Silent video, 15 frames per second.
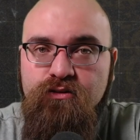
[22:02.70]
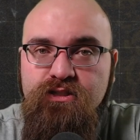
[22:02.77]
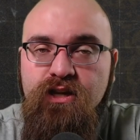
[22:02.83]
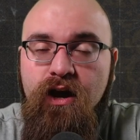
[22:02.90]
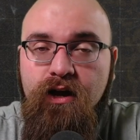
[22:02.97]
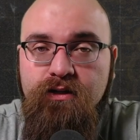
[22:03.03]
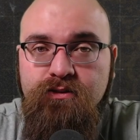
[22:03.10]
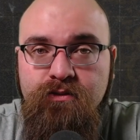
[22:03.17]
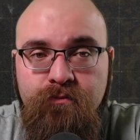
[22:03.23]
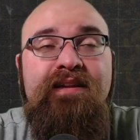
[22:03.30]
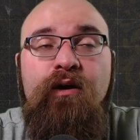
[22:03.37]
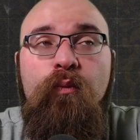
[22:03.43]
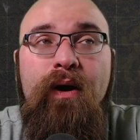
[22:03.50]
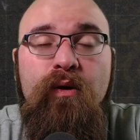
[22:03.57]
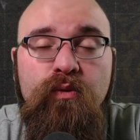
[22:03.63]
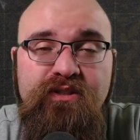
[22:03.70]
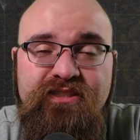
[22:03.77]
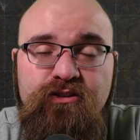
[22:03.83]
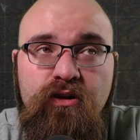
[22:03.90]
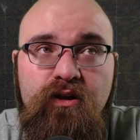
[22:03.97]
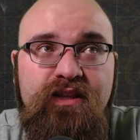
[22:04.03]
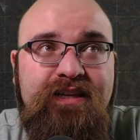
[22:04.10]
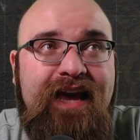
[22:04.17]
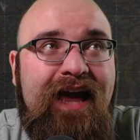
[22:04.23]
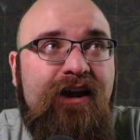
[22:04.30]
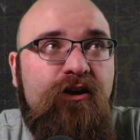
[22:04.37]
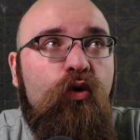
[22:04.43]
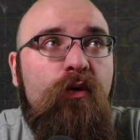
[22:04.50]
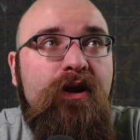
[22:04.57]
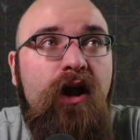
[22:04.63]
Seahawks. Now, while we're still on the
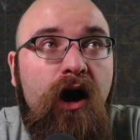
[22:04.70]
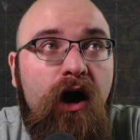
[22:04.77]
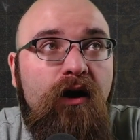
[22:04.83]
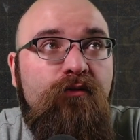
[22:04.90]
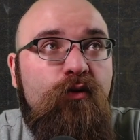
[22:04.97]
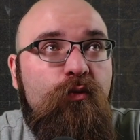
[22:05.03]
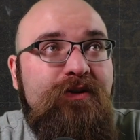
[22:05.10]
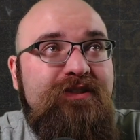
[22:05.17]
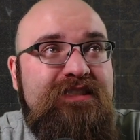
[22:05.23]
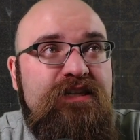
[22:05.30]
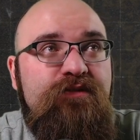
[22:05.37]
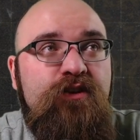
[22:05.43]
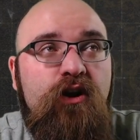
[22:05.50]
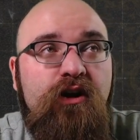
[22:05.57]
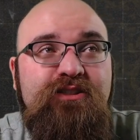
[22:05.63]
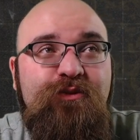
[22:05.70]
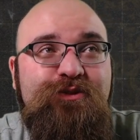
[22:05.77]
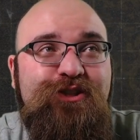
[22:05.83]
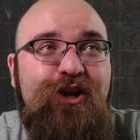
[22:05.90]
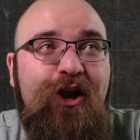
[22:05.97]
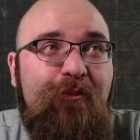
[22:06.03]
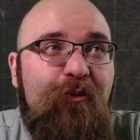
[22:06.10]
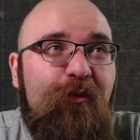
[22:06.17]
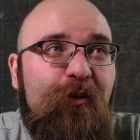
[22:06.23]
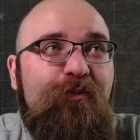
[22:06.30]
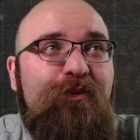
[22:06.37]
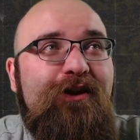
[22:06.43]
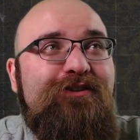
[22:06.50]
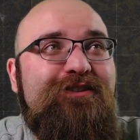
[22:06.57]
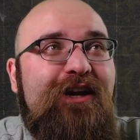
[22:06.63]
category of receiving yards, there was a couple more
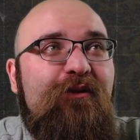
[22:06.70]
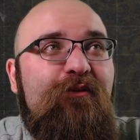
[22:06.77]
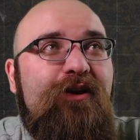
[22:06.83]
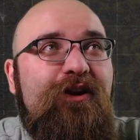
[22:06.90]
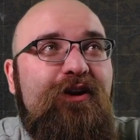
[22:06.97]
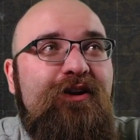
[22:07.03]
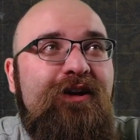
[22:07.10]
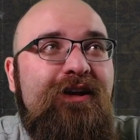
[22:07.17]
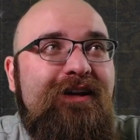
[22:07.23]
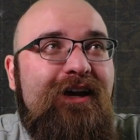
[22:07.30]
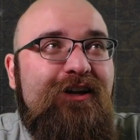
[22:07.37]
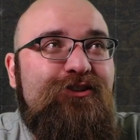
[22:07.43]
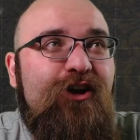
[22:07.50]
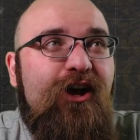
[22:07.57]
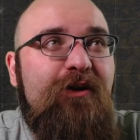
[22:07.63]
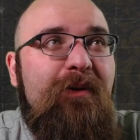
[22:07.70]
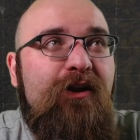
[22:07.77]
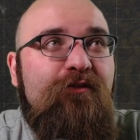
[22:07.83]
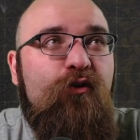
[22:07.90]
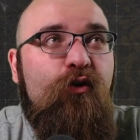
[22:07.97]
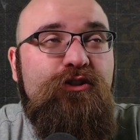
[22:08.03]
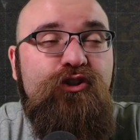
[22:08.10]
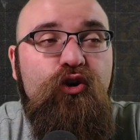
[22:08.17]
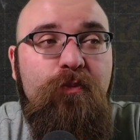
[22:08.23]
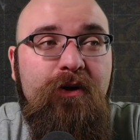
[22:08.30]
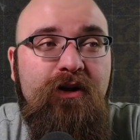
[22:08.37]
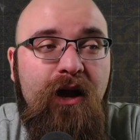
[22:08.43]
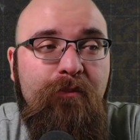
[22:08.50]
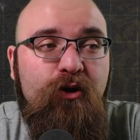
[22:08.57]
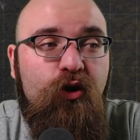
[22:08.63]
players that I wanted to kind of talk about. Of course, Cooper
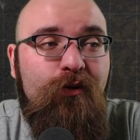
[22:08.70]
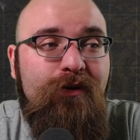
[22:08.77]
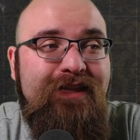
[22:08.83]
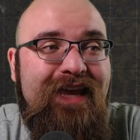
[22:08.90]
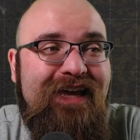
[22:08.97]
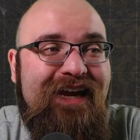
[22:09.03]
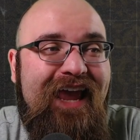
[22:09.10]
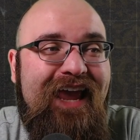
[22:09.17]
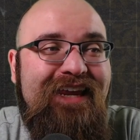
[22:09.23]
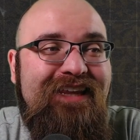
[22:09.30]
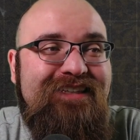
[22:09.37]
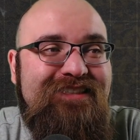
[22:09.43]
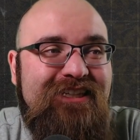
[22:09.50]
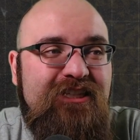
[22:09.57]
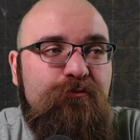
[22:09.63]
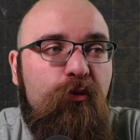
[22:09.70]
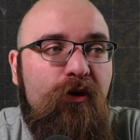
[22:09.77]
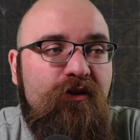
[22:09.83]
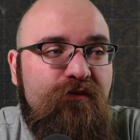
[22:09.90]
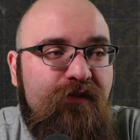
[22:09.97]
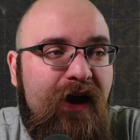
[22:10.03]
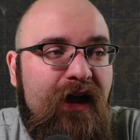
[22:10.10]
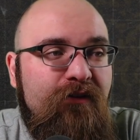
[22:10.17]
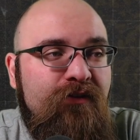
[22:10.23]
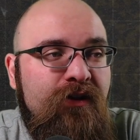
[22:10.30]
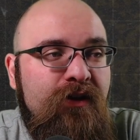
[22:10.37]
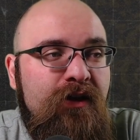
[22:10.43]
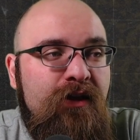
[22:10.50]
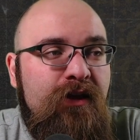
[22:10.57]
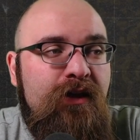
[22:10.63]
Kupp currently at 86.5.
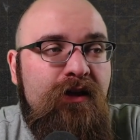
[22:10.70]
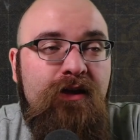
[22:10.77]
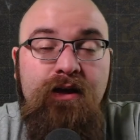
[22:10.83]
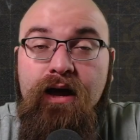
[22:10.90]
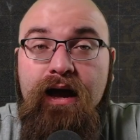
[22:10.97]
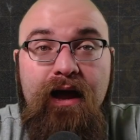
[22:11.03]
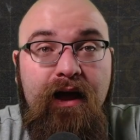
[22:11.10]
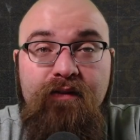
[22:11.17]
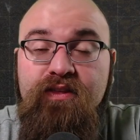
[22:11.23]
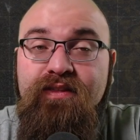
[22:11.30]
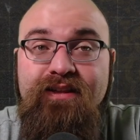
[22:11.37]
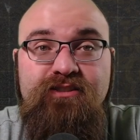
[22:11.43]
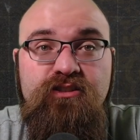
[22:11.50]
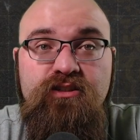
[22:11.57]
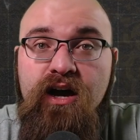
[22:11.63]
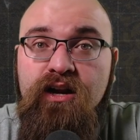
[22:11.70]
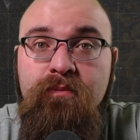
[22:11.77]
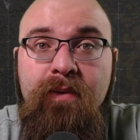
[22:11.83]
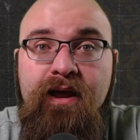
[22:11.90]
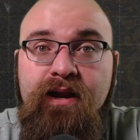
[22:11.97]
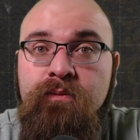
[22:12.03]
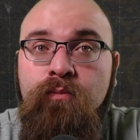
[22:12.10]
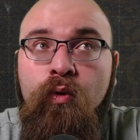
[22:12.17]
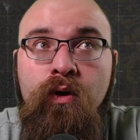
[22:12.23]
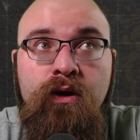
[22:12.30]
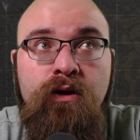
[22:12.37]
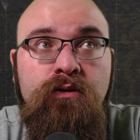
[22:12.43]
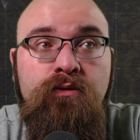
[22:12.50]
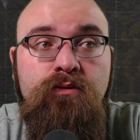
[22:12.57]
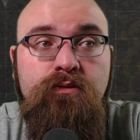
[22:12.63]
I think that's an automatic
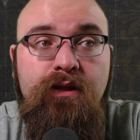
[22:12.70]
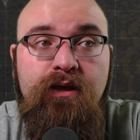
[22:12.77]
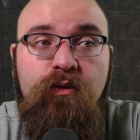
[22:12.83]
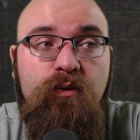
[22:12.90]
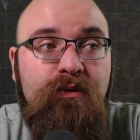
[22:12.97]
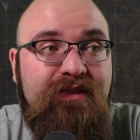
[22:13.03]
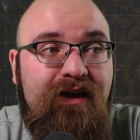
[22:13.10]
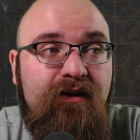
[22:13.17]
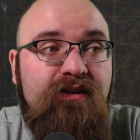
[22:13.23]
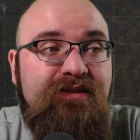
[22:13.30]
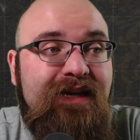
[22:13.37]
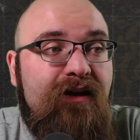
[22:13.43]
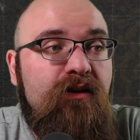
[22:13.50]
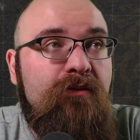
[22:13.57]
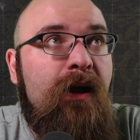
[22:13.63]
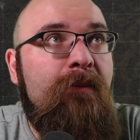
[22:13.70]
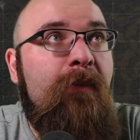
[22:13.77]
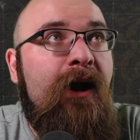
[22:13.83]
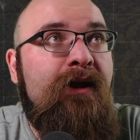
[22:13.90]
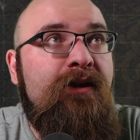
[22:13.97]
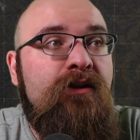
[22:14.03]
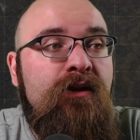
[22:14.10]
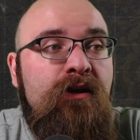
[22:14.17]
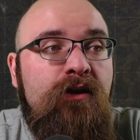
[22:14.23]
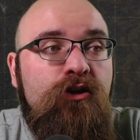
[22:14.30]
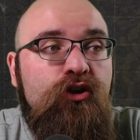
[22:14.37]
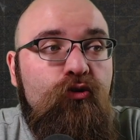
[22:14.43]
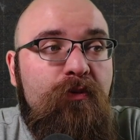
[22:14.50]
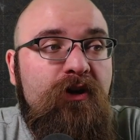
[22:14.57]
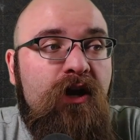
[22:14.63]
more. Like, without a doubt in my mind,
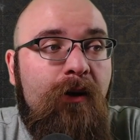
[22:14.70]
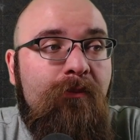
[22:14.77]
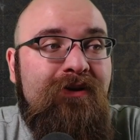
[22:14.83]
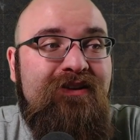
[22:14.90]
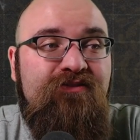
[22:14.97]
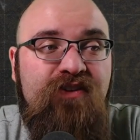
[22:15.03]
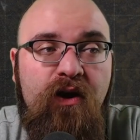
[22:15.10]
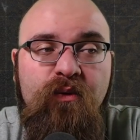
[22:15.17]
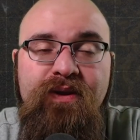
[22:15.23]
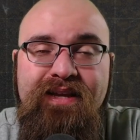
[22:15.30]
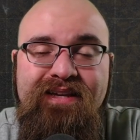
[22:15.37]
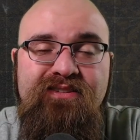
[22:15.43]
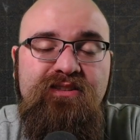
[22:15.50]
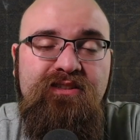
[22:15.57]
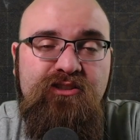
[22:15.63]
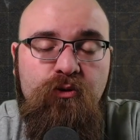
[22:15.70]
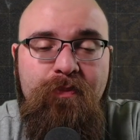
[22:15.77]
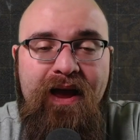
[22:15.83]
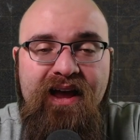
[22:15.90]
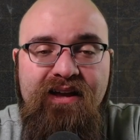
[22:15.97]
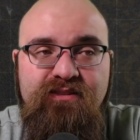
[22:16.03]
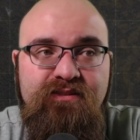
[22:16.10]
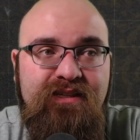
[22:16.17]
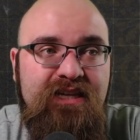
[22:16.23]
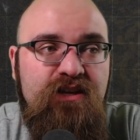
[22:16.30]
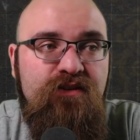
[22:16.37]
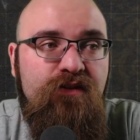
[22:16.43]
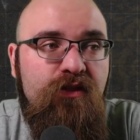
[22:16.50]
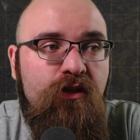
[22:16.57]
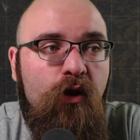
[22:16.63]
Cooper Kupp could very easily surpass this.
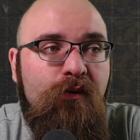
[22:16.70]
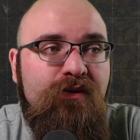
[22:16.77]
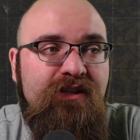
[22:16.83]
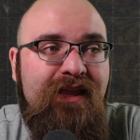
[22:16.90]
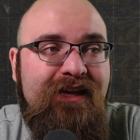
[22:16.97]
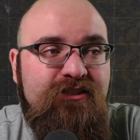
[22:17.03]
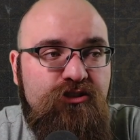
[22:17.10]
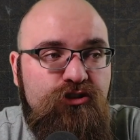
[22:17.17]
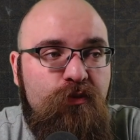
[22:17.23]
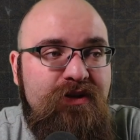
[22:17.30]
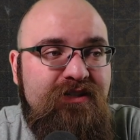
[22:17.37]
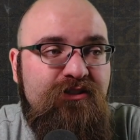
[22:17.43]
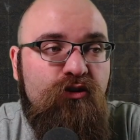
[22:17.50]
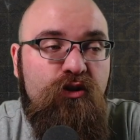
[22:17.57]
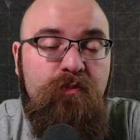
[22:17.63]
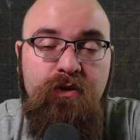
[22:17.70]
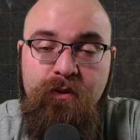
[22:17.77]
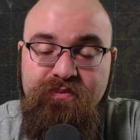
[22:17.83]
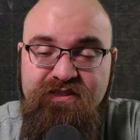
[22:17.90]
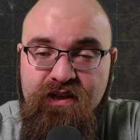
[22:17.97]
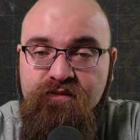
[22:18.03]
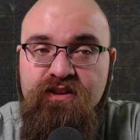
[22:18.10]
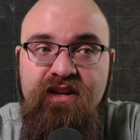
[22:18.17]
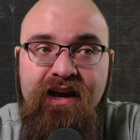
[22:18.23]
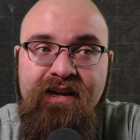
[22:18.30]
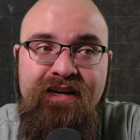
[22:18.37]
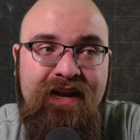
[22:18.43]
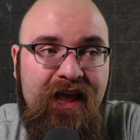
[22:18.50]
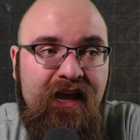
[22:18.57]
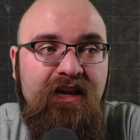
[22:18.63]
Even though in the last 2 weeks, he's only put up 79
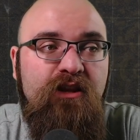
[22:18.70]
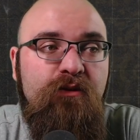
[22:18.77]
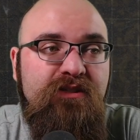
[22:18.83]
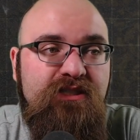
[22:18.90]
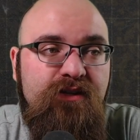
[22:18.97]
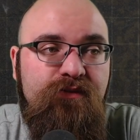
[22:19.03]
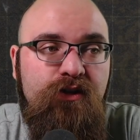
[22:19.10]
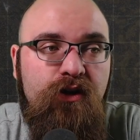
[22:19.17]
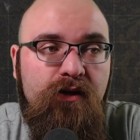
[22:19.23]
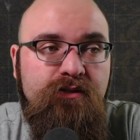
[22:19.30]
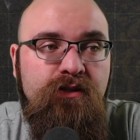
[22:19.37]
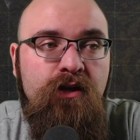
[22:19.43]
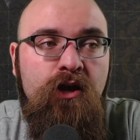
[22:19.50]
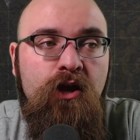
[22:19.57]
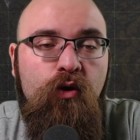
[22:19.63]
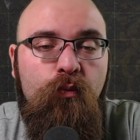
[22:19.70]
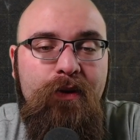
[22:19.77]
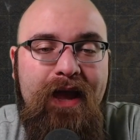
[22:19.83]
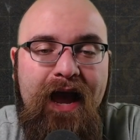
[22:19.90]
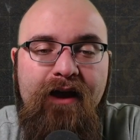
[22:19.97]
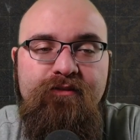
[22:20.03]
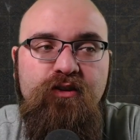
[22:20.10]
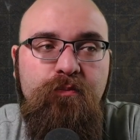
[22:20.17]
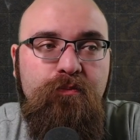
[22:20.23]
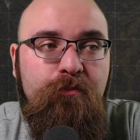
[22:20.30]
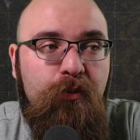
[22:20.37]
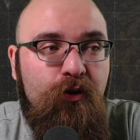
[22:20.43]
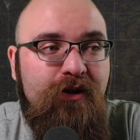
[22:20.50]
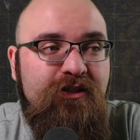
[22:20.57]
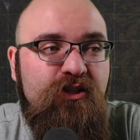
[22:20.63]
and 80 receiving yards, we have to
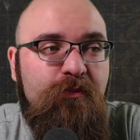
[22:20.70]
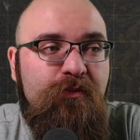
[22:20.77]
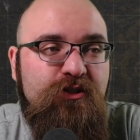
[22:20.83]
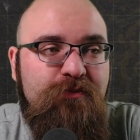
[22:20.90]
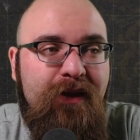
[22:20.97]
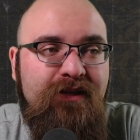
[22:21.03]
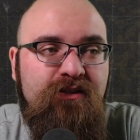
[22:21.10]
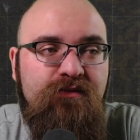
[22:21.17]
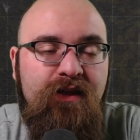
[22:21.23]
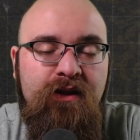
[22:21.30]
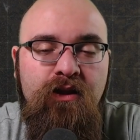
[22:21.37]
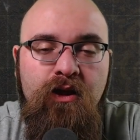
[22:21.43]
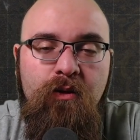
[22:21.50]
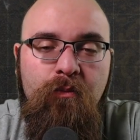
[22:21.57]
put into perspective that,